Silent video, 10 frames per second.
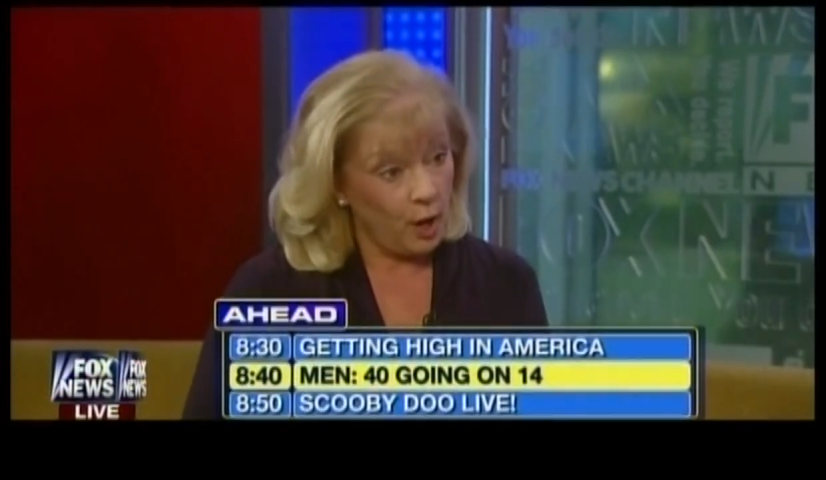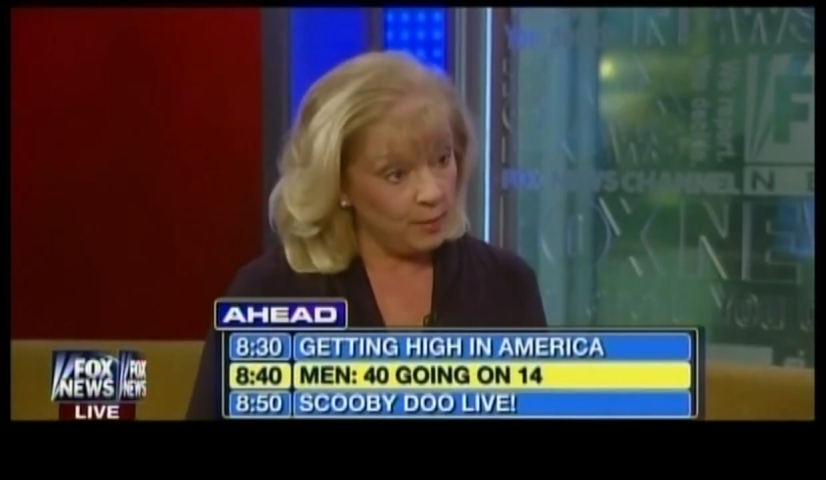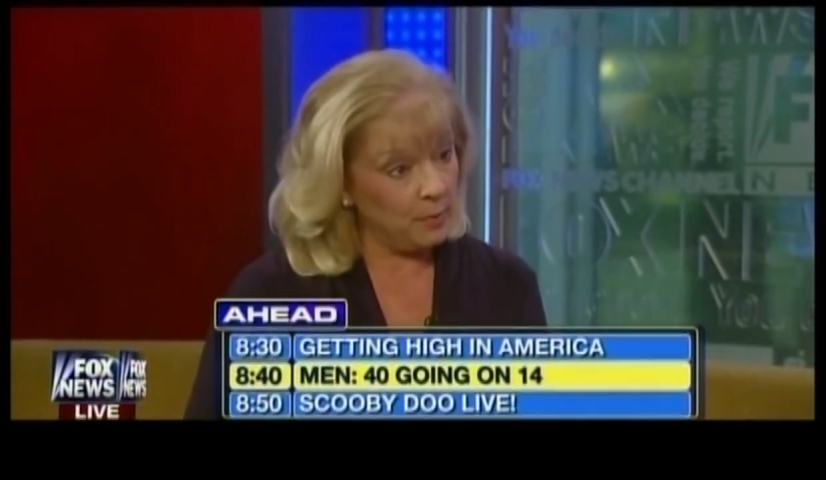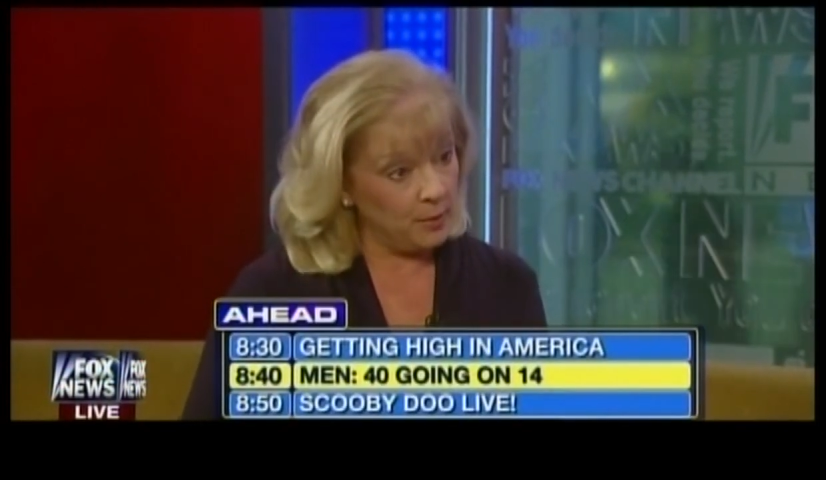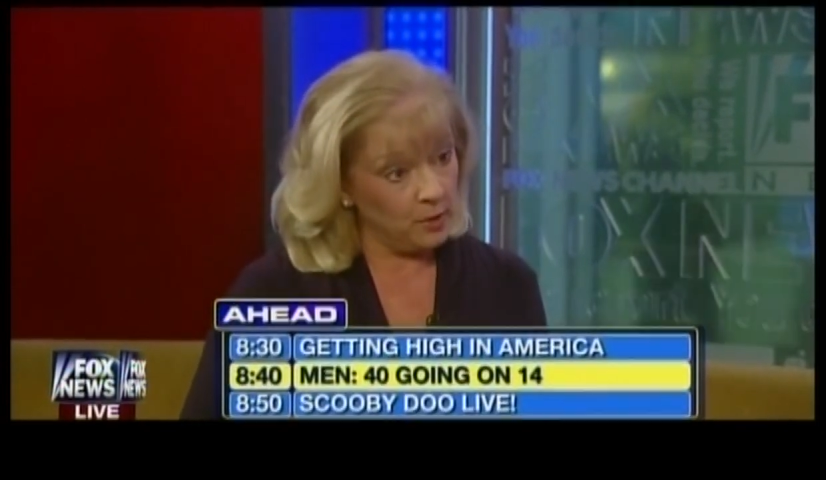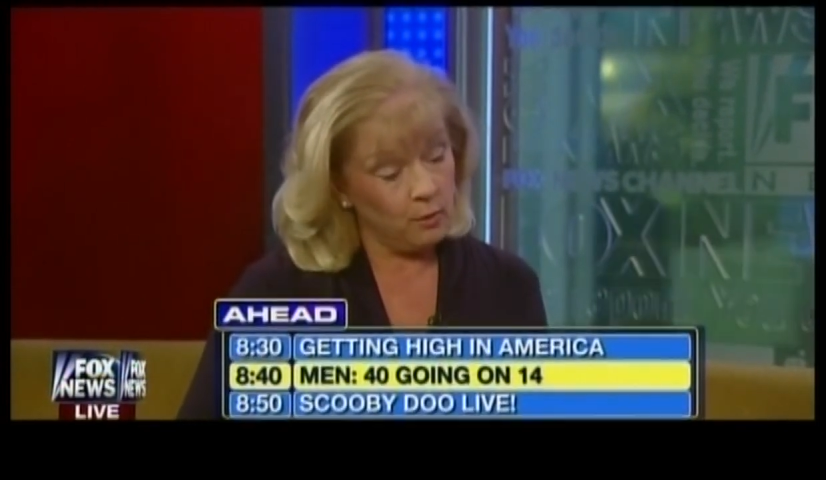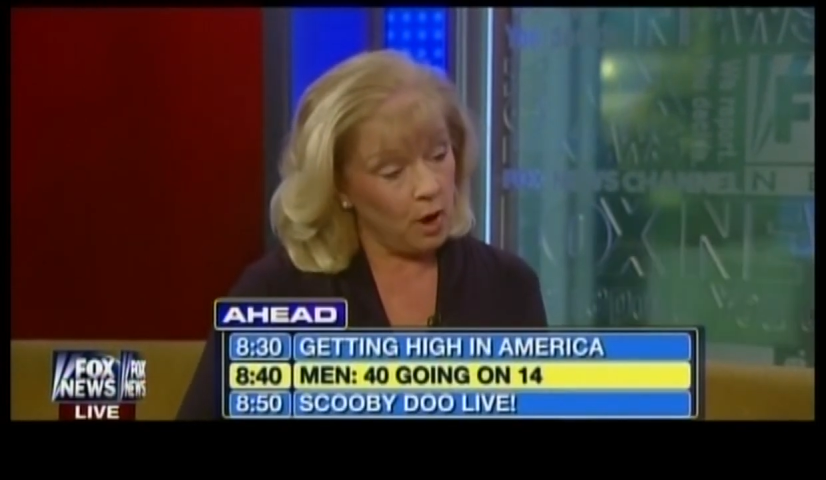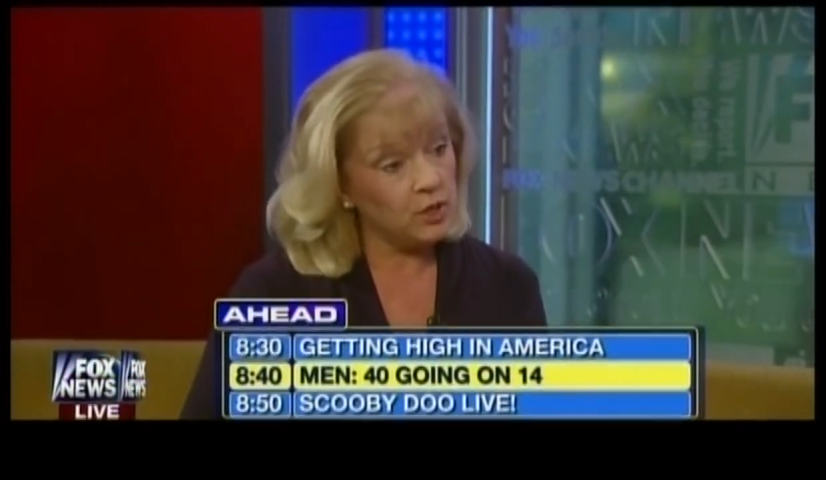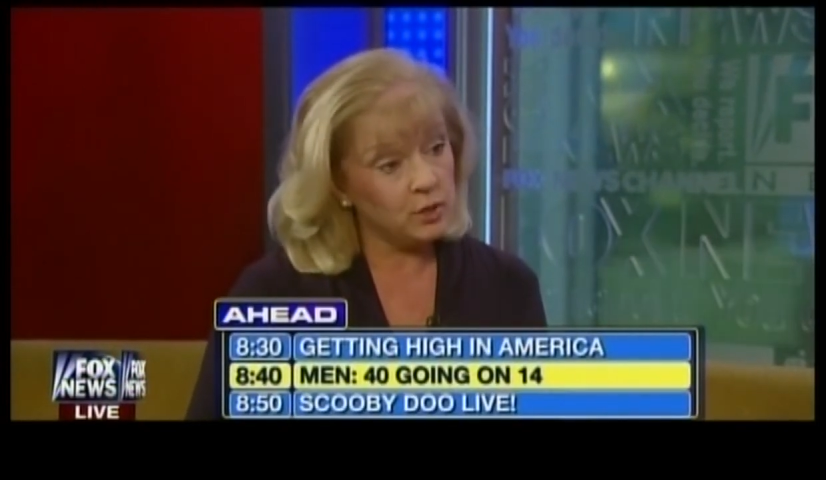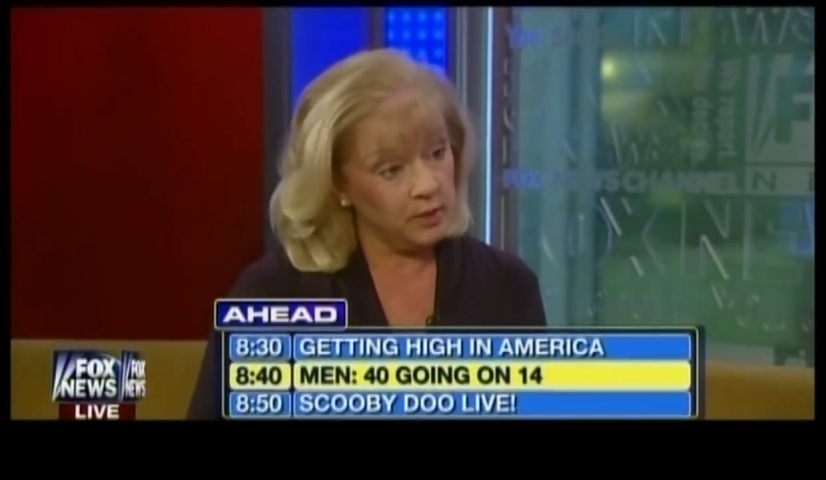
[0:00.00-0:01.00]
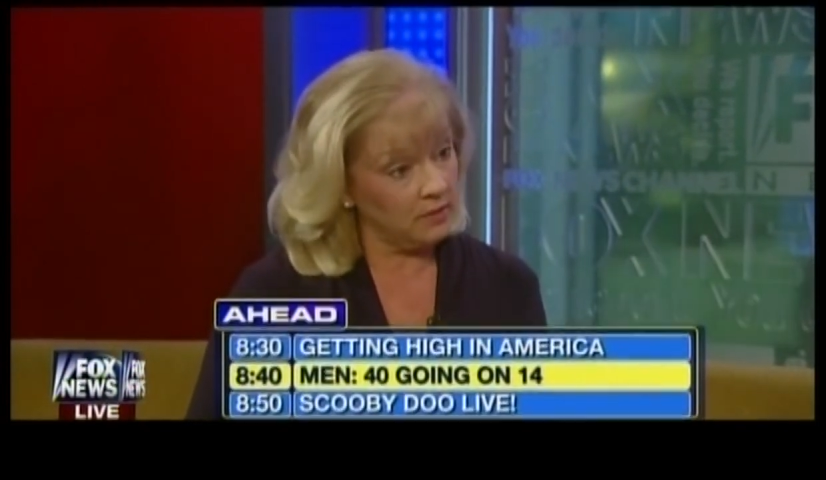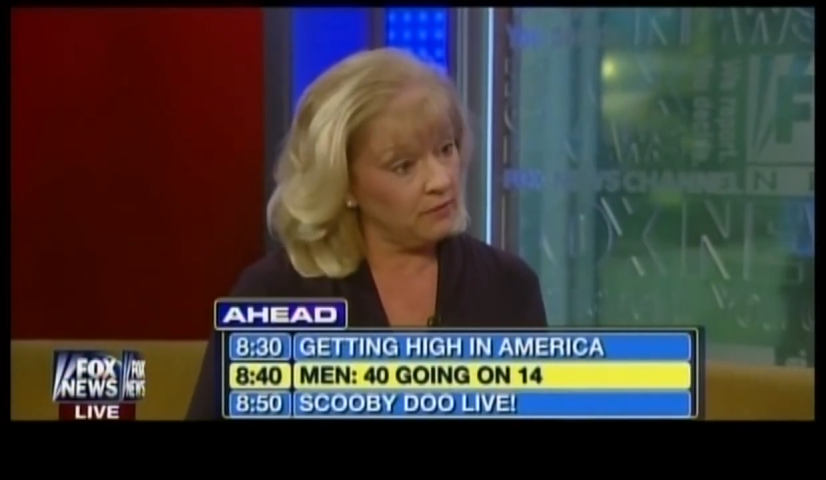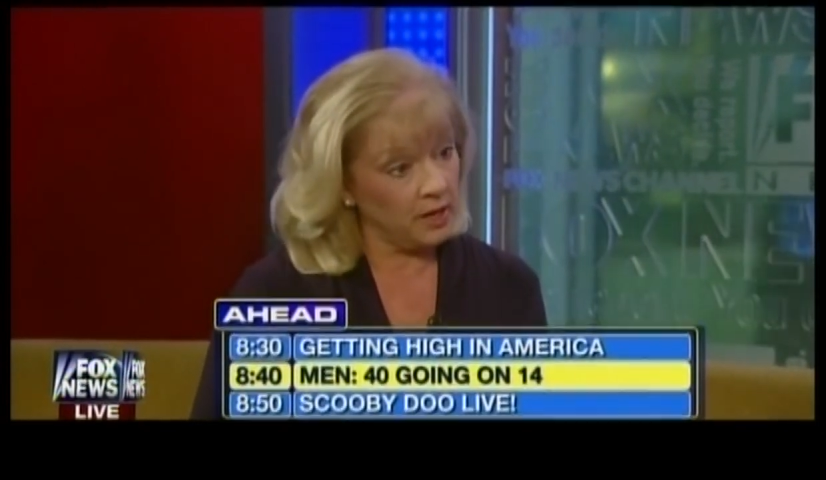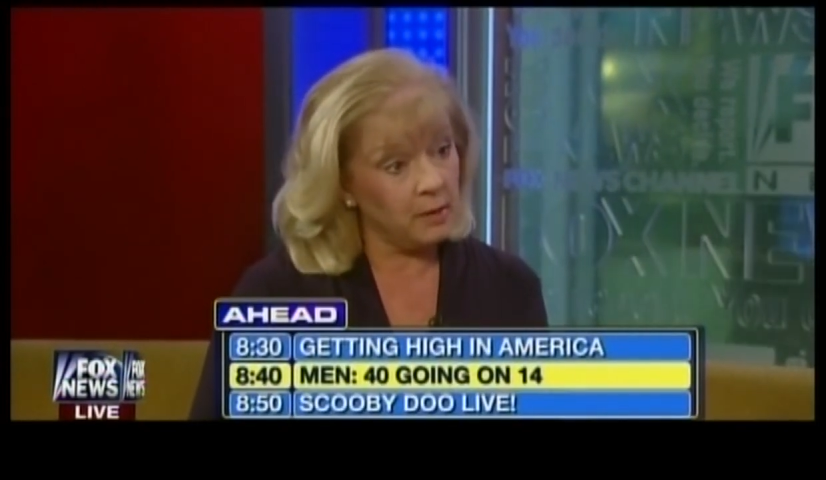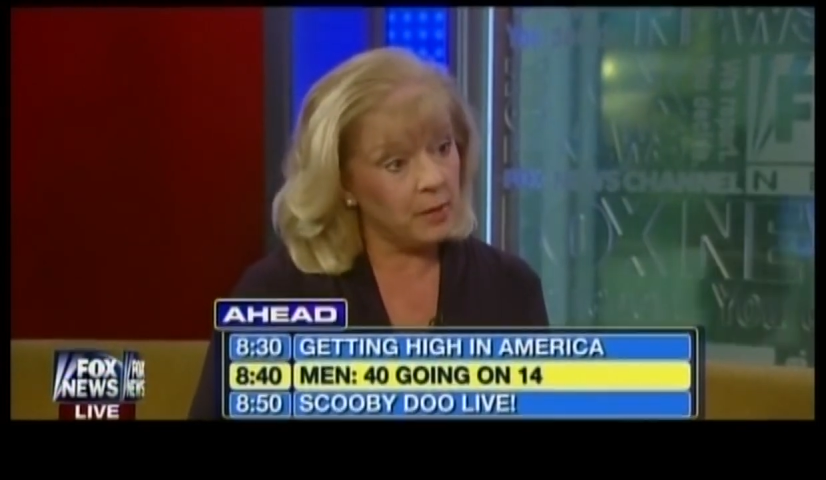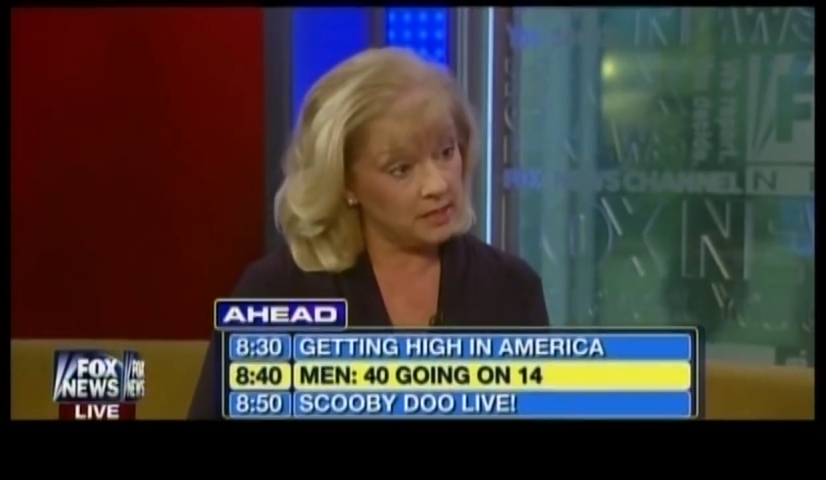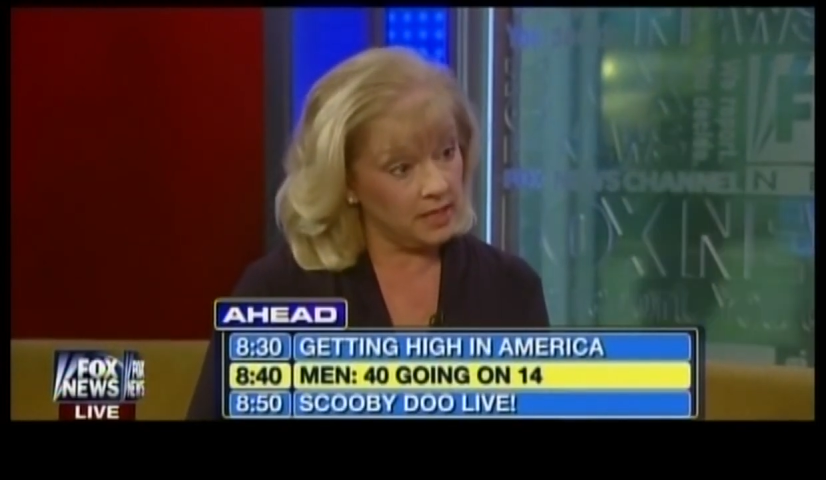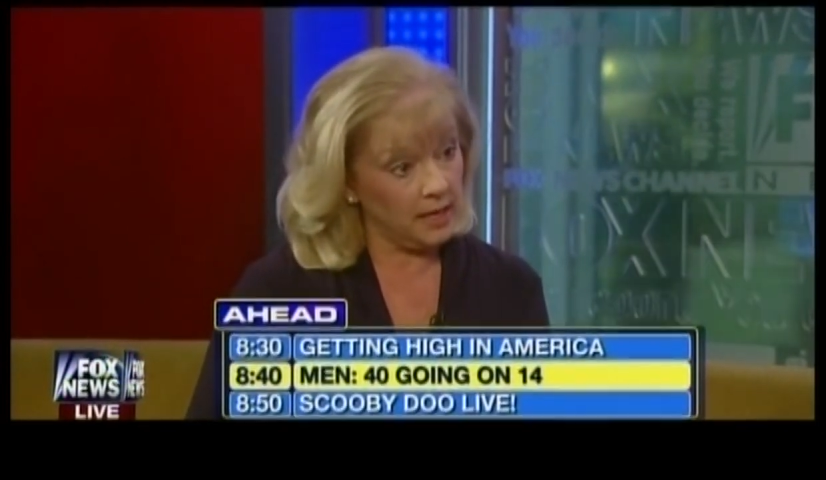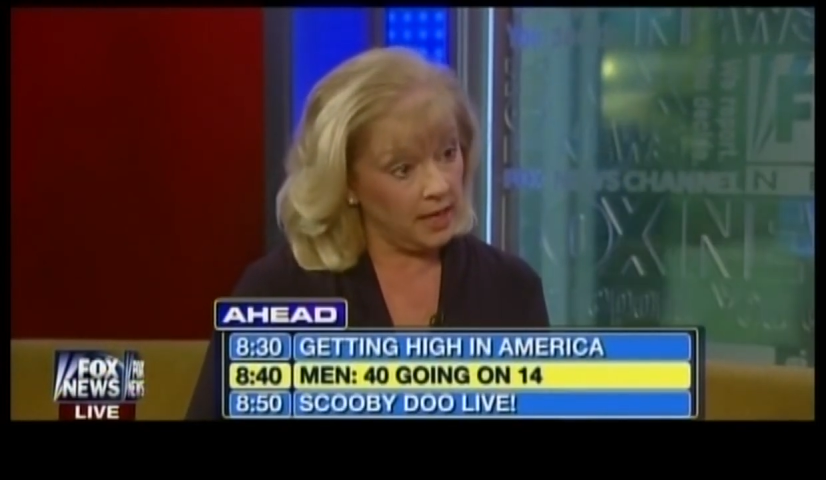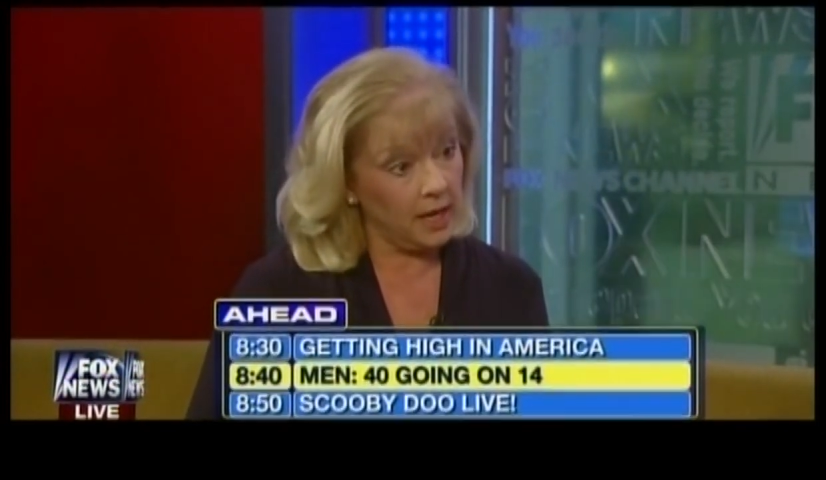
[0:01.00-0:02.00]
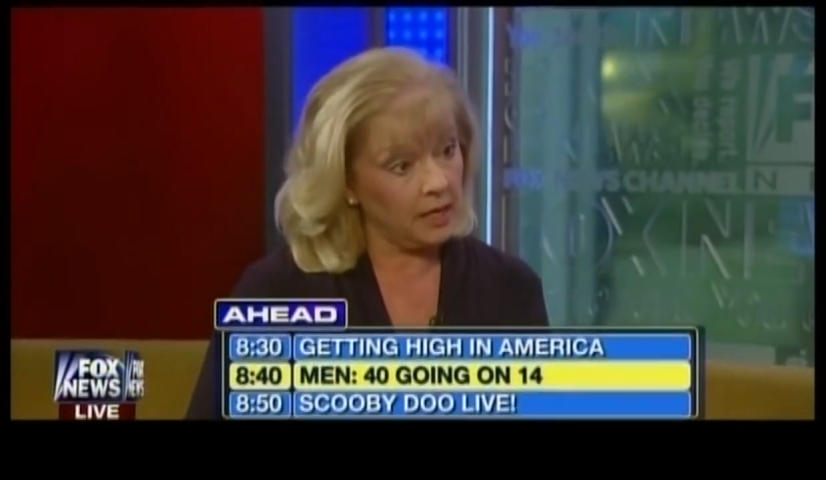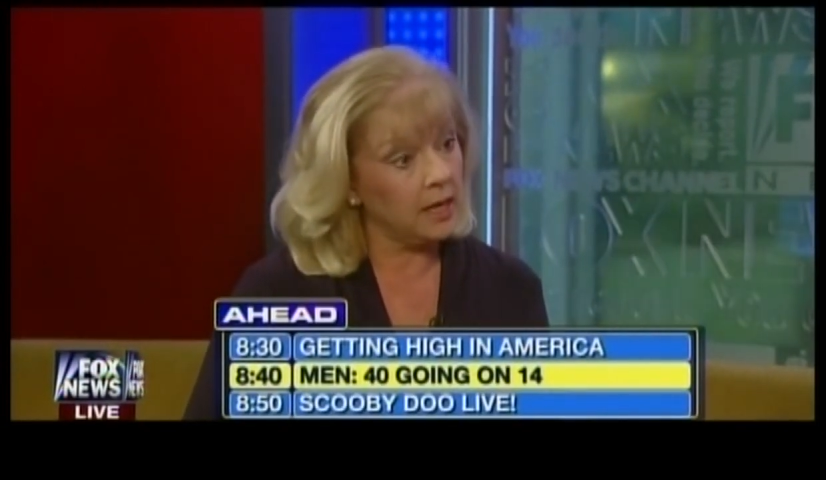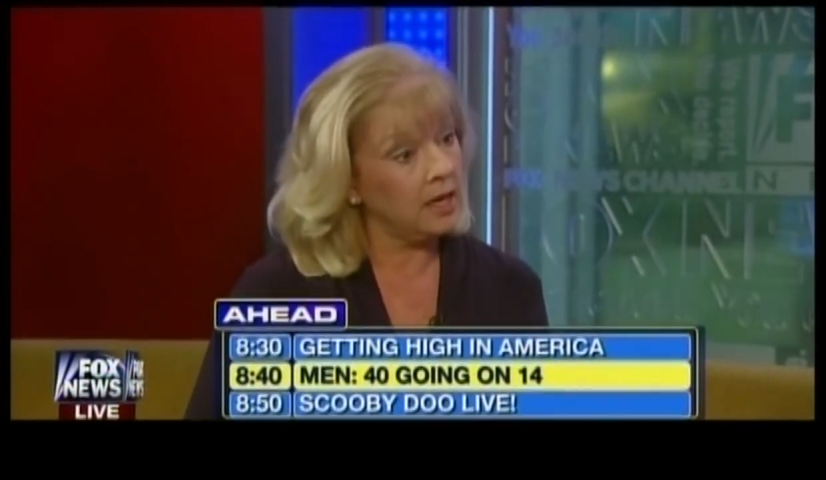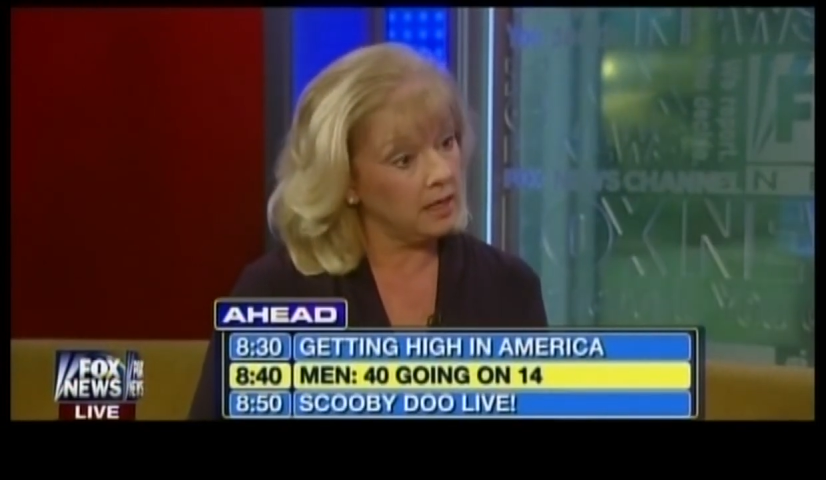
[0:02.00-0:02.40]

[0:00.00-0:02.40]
are people who are doing the very best they can